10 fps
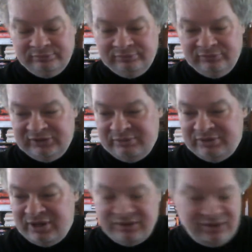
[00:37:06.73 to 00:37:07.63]
Seems
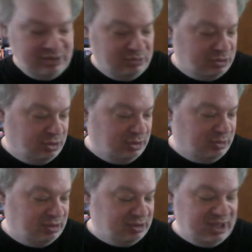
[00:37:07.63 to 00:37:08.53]
like they were going
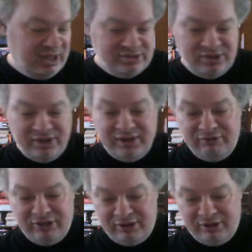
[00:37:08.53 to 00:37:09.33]
around canceling everything.